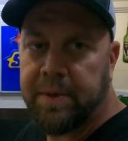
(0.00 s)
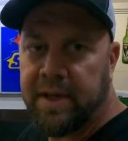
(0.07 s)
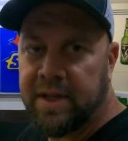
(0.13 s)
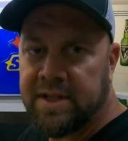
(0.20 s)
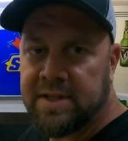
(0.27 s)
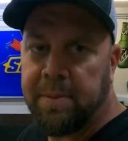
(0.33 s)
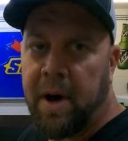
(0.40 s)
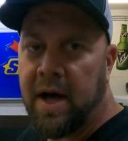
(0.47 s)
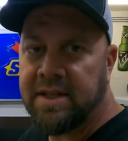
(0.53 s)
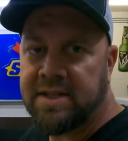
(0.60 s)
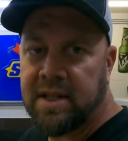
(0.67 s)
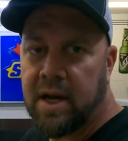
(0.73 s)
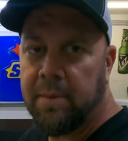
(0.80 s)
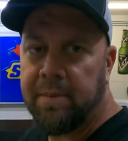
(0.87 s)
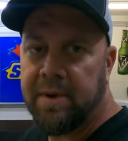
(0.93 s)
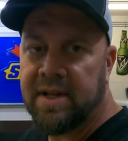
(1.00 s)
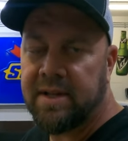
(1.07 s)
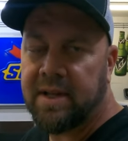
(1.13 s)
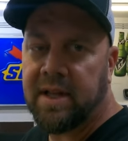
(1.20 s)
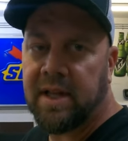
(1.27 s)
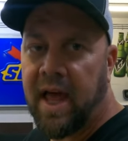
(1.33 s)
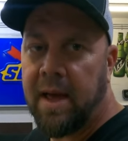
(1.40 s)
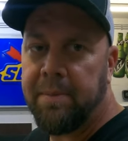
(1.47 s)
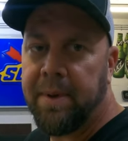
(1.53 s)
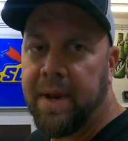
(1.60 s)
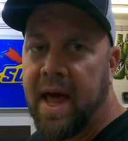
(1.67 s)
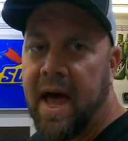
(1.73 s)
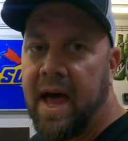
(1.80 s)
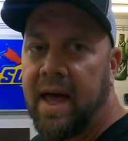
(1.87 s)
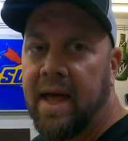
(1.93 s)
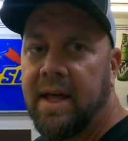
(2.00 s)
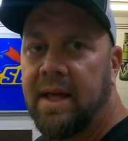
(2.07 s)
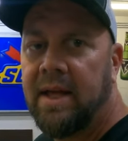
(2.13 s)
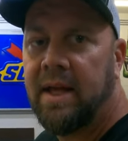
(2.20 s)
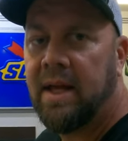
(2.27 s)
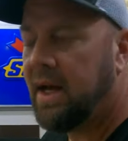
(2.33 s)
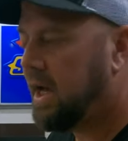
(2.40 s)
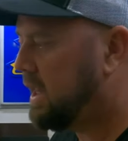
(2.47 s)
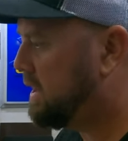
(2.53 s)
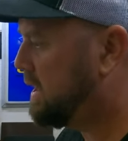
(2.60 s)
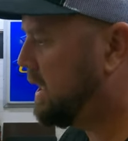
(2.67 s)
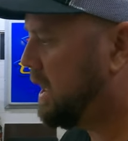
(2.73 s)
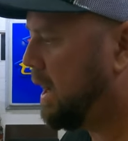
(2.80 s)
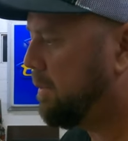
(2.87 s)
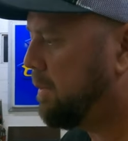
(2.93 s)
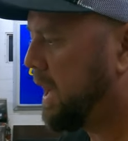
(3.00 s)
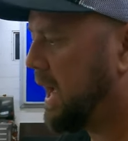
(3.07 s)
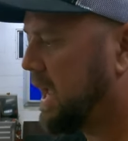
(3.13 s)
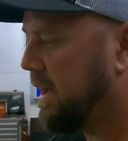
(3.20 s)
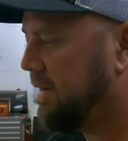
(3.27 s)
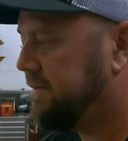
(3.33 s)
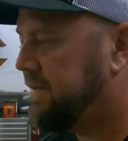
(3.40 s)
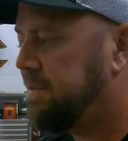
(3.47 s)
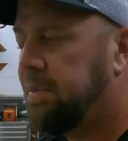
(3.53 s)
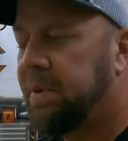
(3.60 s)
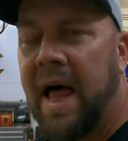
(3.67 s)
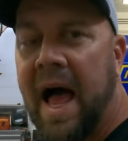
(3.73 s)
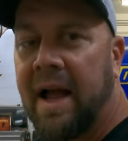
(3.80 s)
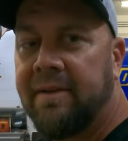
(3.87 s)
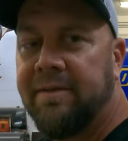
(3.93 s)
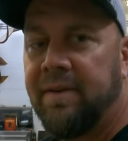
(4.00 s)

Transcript: in the spots that I'm gonna clamp it at. And then I got black